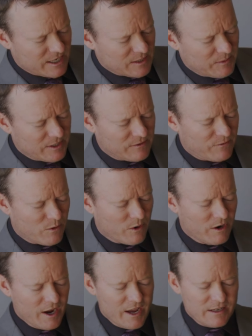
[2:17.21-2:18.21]
adjustments
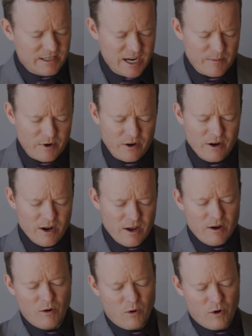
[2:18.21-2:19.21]
for dimmer
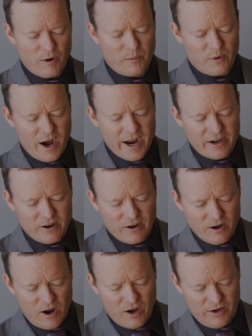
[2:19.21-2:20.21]
or
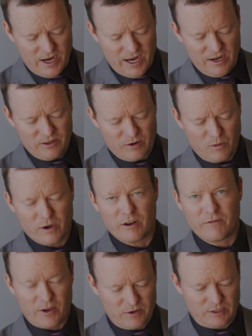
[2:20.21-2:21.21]
brighter on either
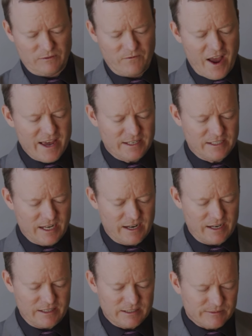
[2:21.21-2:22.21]
one of those fast
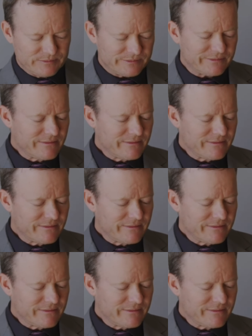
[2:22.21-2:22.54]
settings.